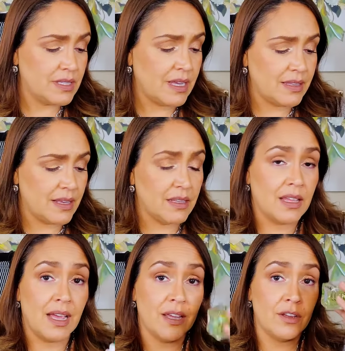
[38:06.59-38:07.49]
Like that a
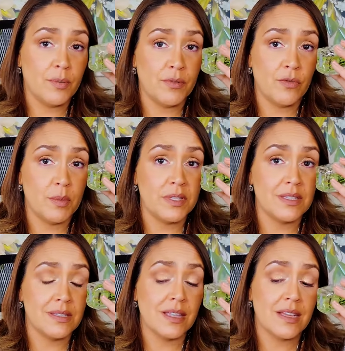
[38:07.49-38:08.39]
lot. And good performance.
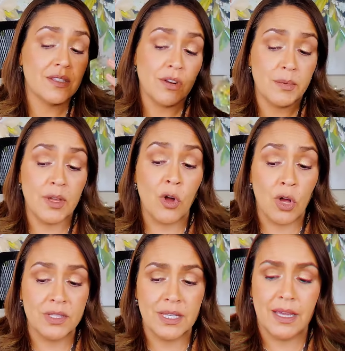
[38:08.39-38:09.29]
This lasted on me
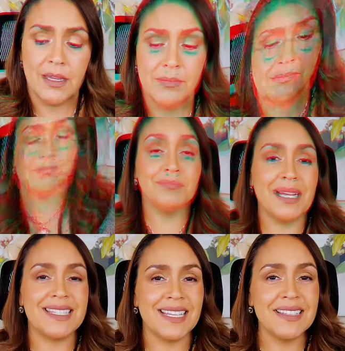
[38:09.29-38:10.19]
all day. My
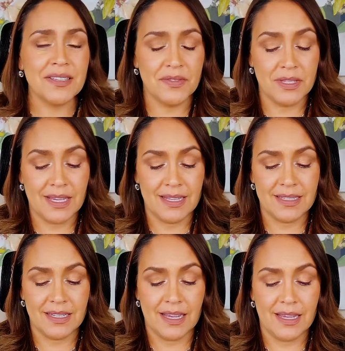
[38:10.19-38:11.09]
scent of the day
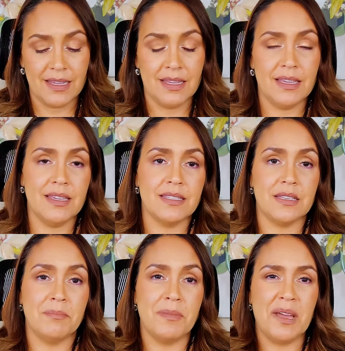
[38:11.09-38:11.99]
today is
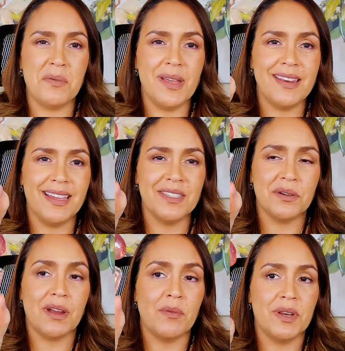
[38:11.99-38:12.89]
My Way
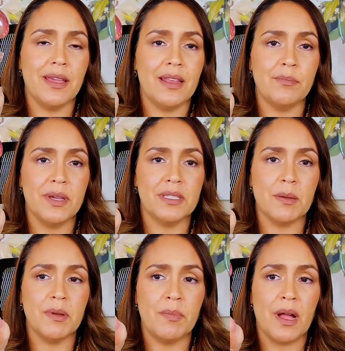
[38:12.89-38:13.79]
Nectar. I went ahead and picked
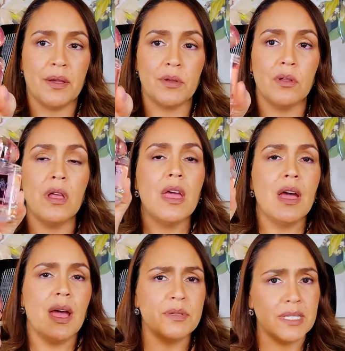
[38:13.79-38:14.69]
up a bottle.
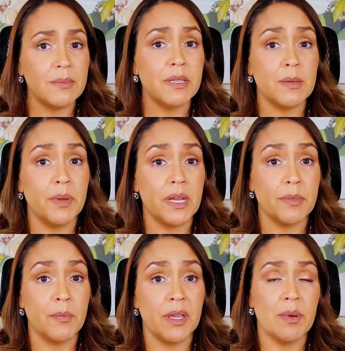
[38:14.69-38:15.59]
I was tempted to pick up
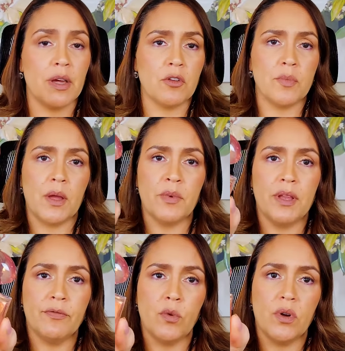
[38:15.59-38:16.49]
the big bottle, but I
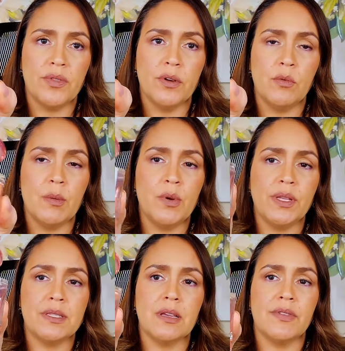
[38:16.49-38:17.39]
went for the
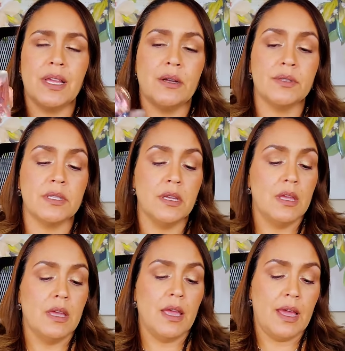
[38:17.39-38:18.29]
1.7 ounce.
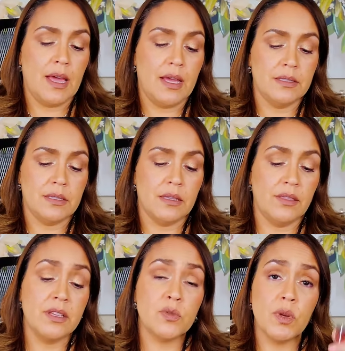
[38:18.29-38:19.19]
And
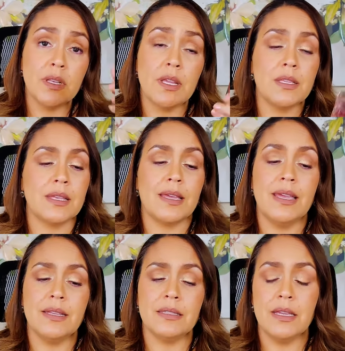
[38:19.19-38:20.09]
this one is, I
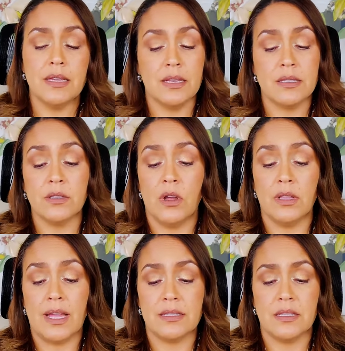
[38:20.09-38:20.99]
can't say it is long
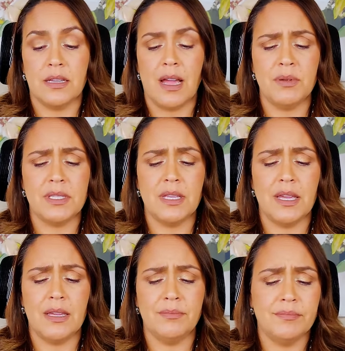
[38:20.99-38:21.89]
lasting. I would
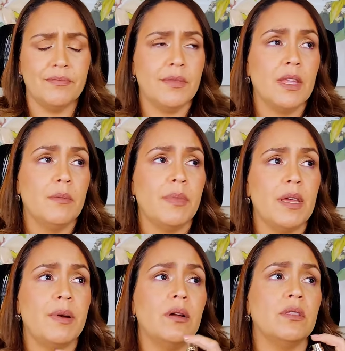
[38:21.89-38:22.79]
say by
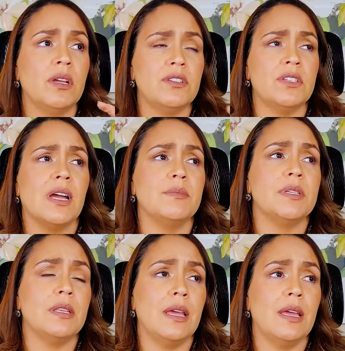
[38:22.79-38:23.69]
about lunchtime
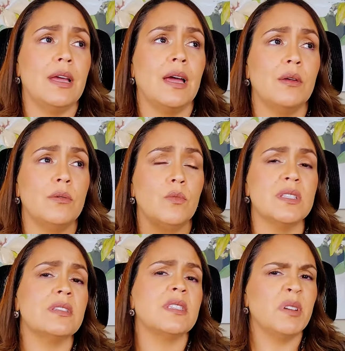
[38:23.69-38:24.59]
today, I
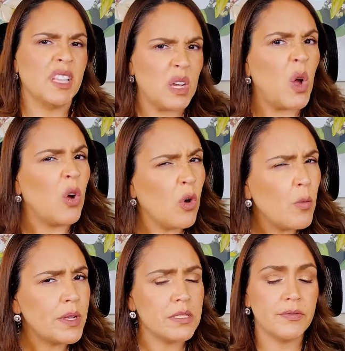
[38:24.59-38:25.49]
wasn't smelling a whole
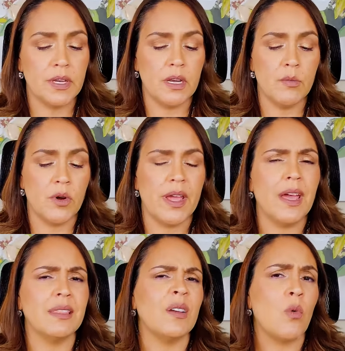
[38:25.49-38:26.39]
bunch of it anymore. I
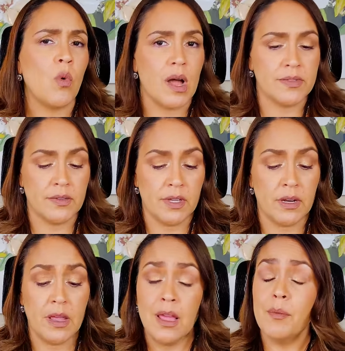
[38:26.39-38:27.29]
had like wafts of it.
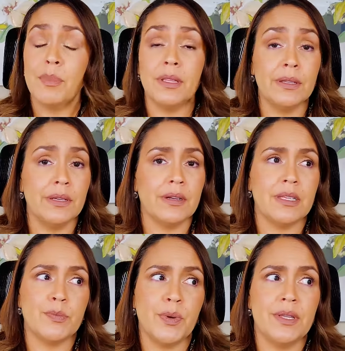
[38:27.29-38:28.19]
But look, I
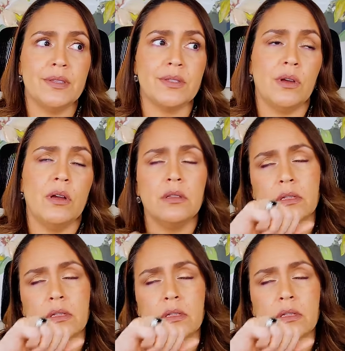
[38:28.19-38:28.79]
sprayed this on.